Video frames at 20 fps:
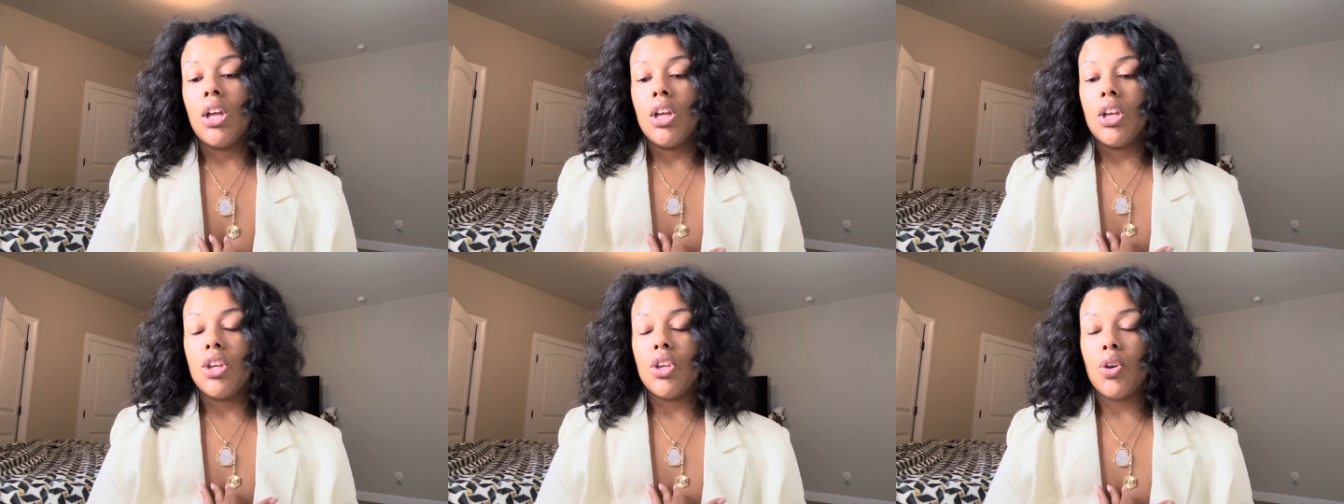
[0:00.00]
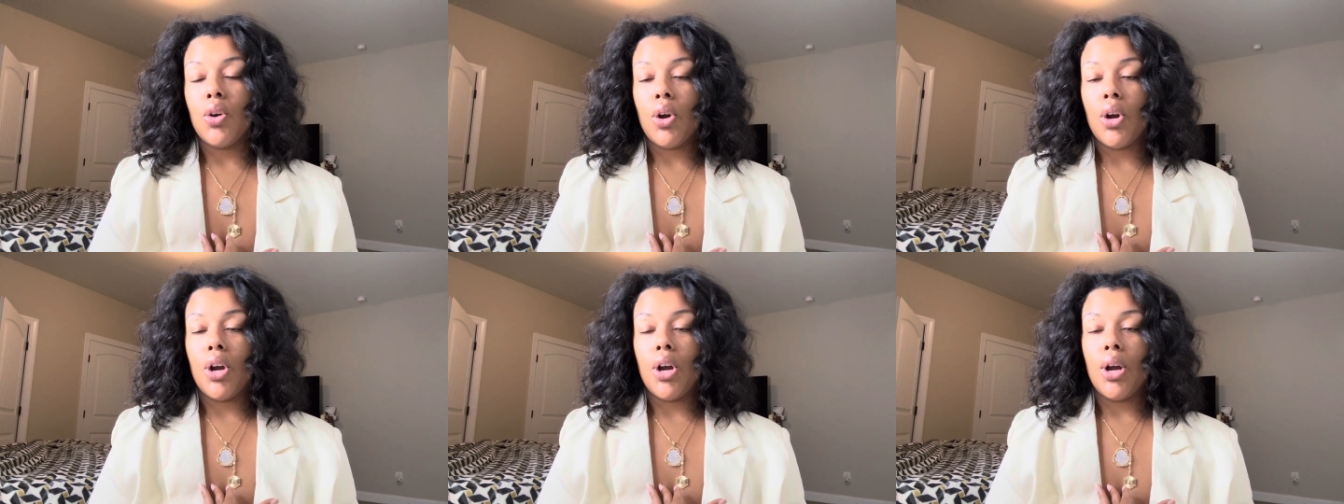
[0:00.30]

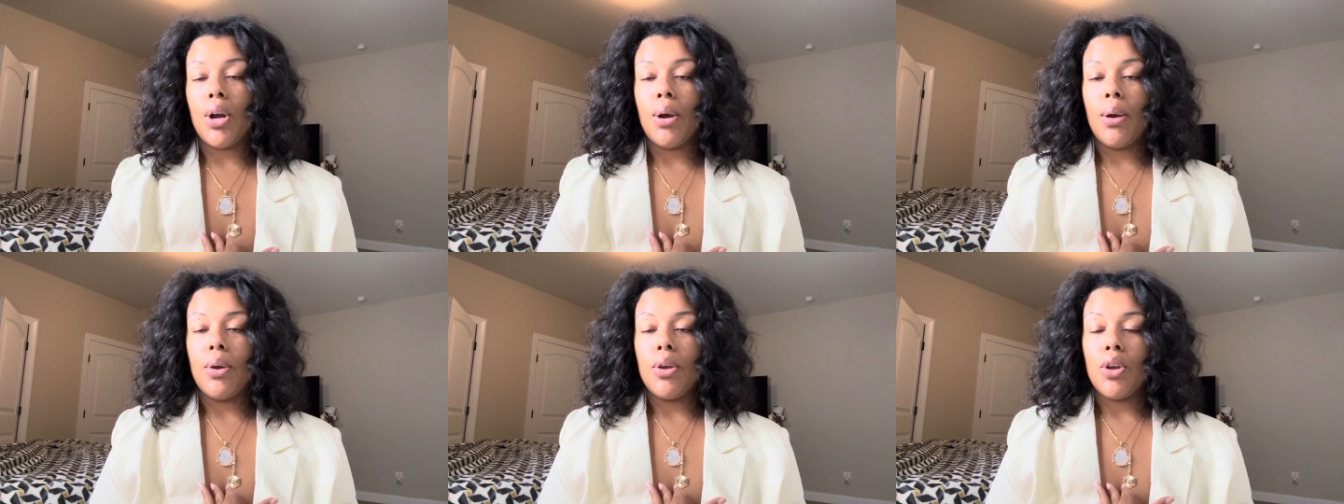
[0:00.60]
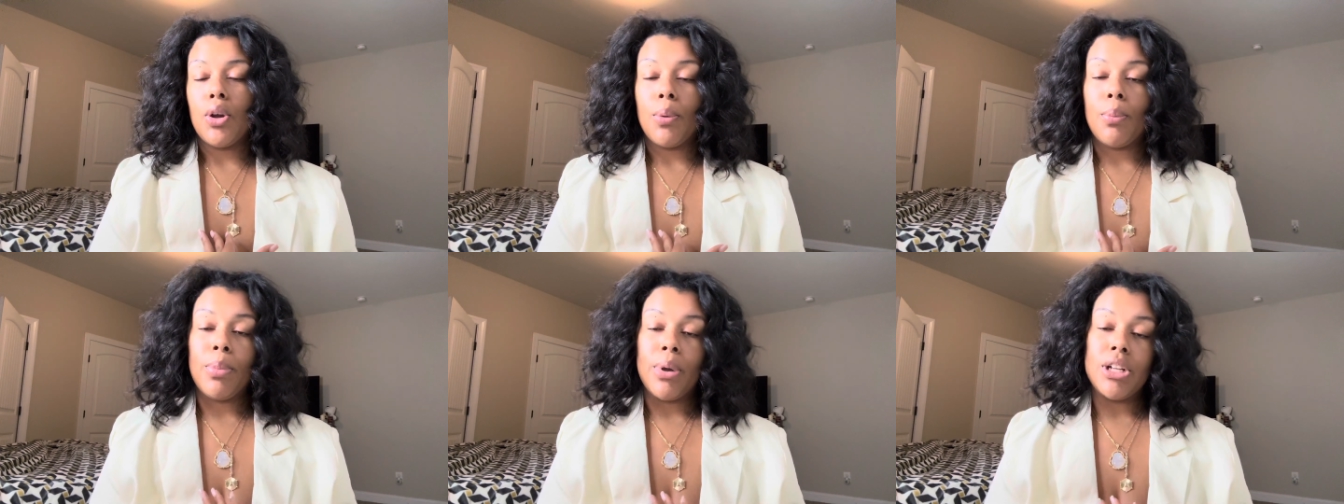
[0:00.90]
your
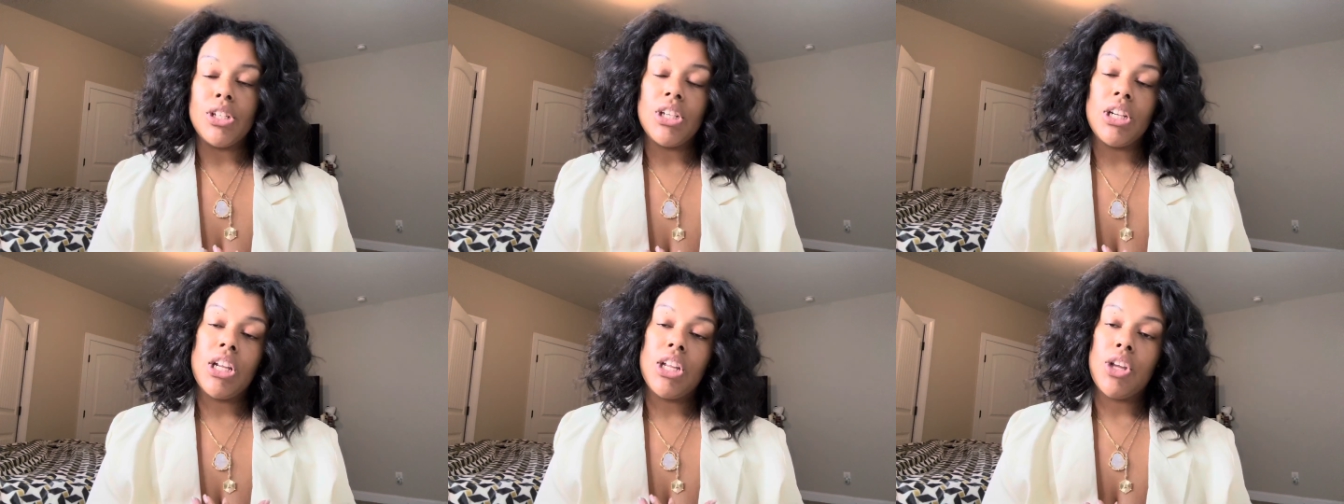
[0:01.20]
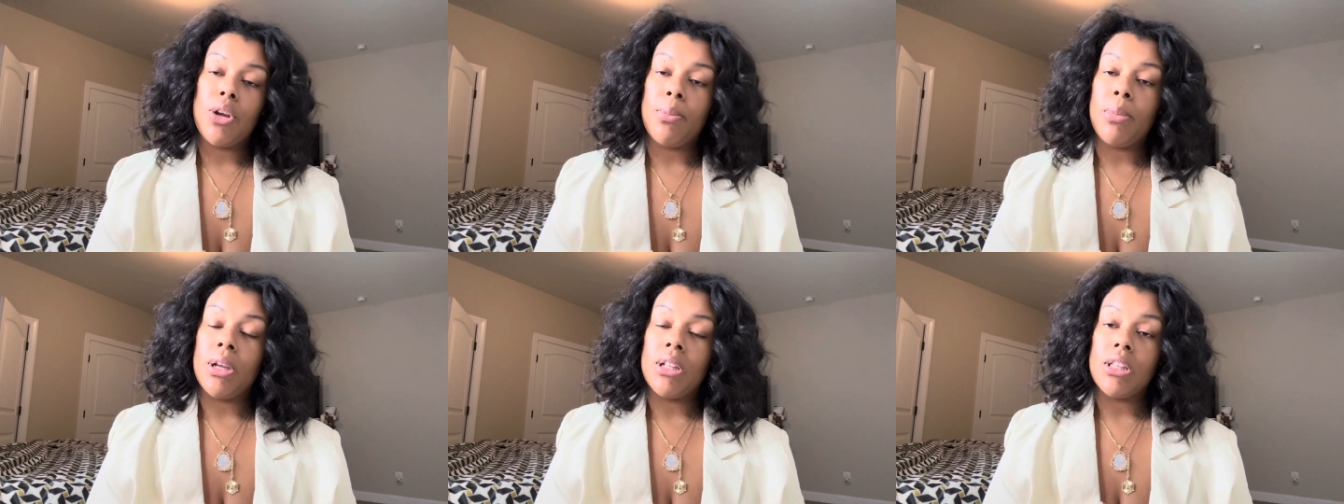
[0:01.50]
your budget
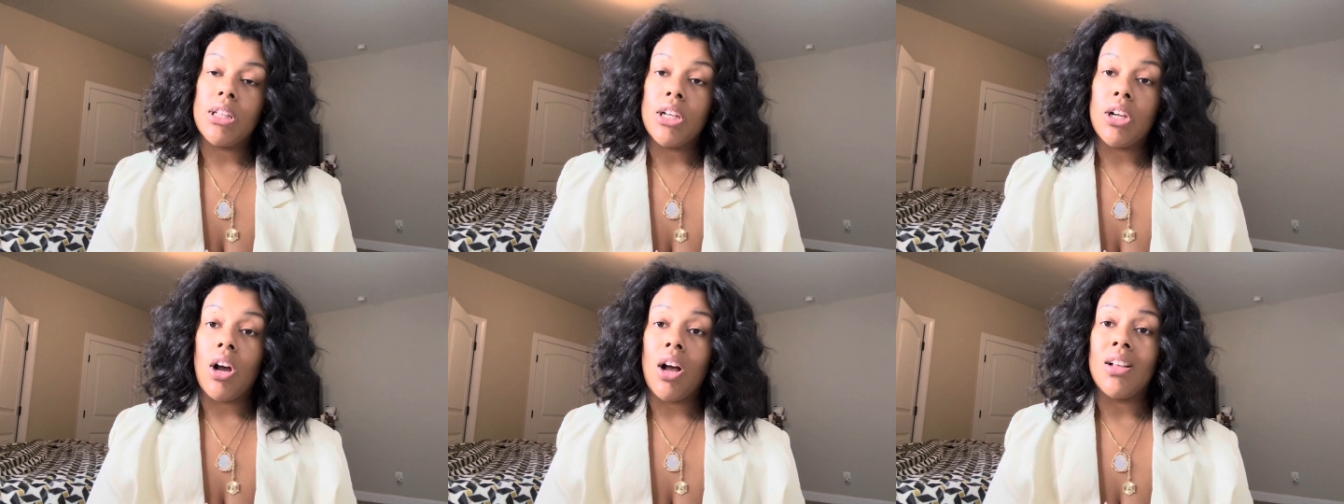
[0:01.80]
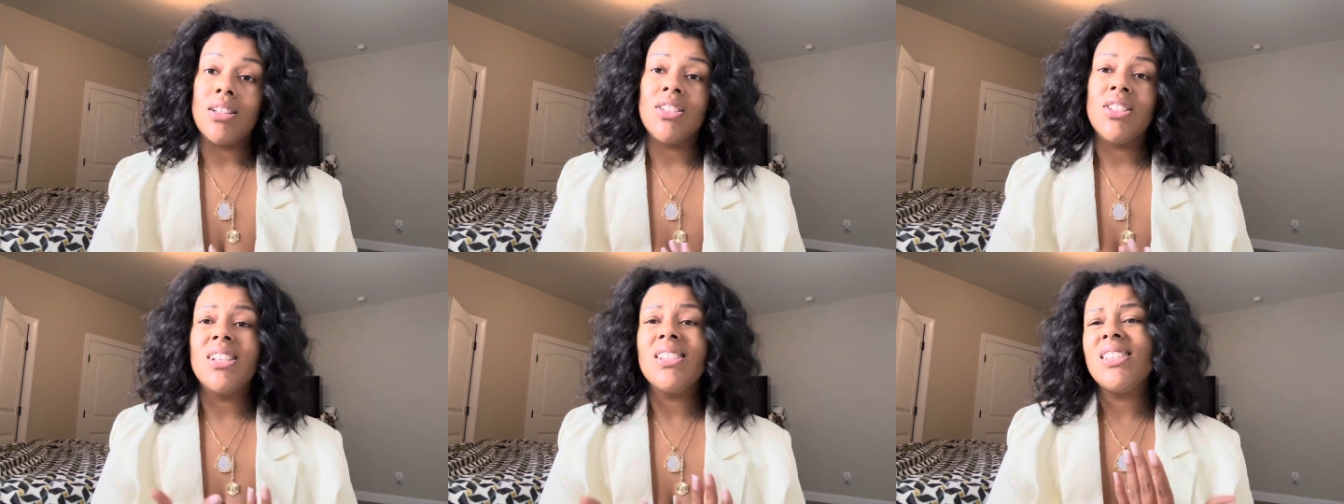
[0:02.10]
and your monthly
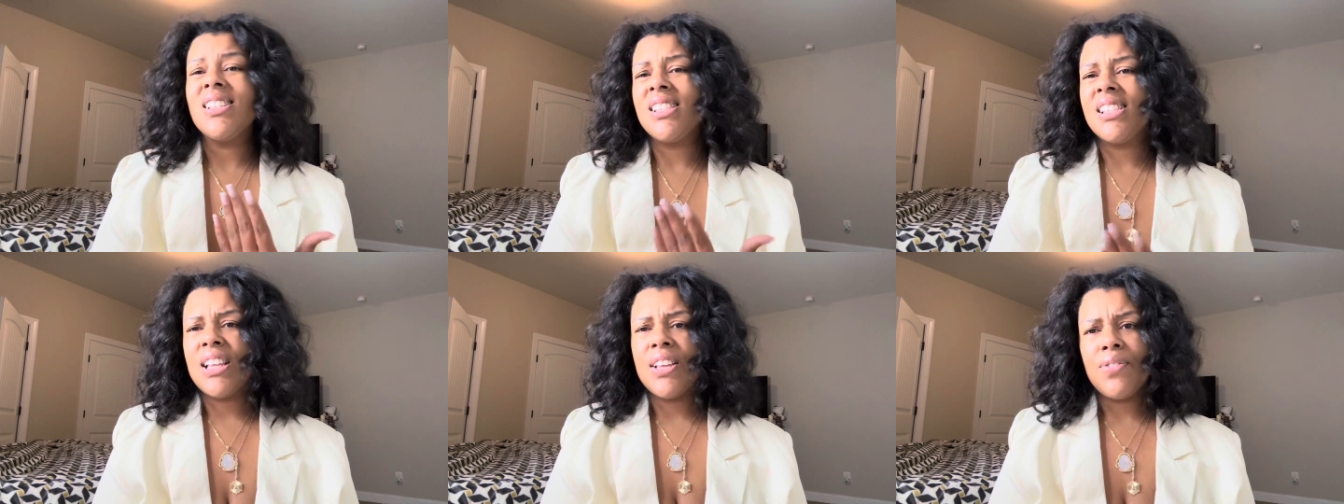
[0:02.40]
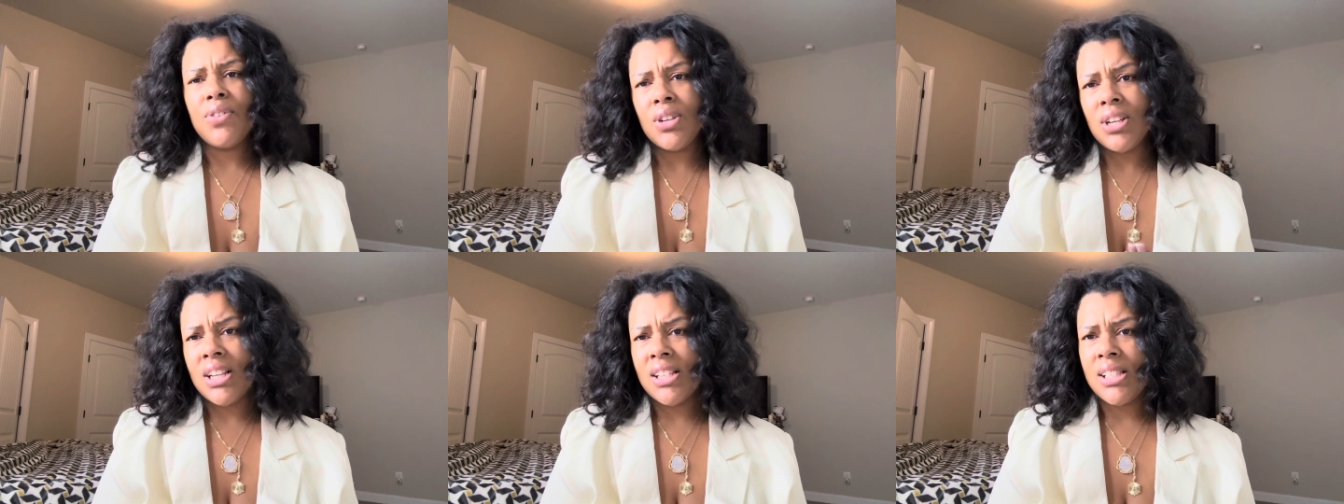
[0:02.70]
costs just to see
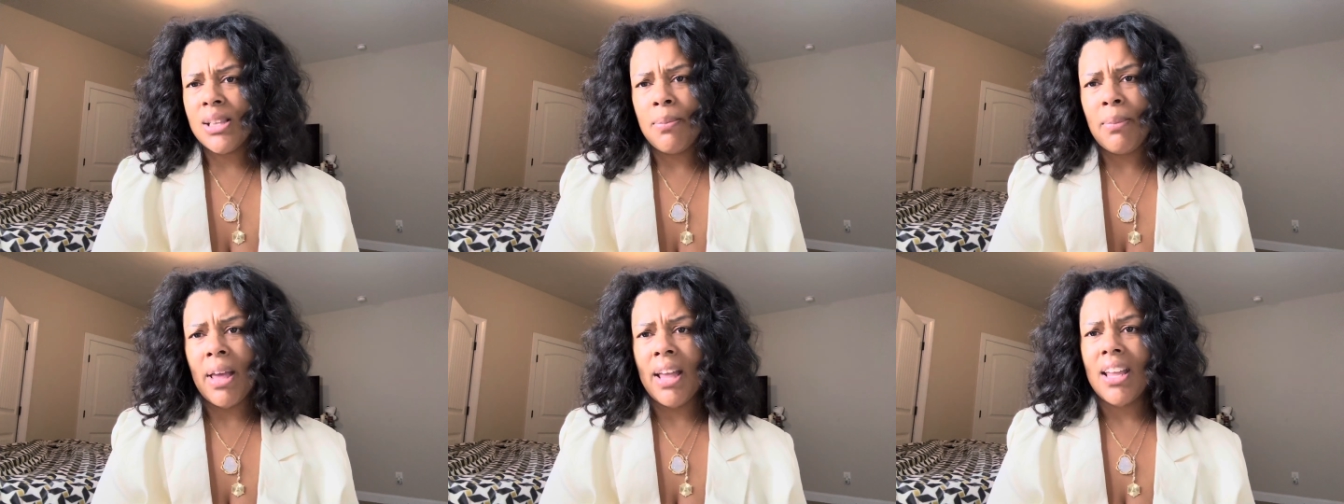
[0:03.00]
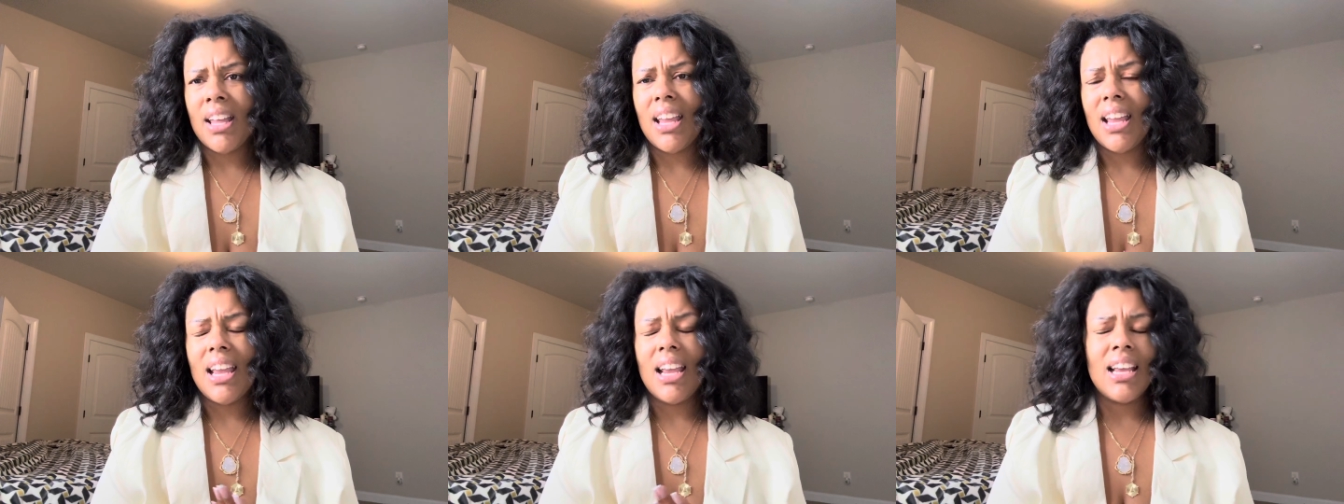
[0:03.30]
if you need to make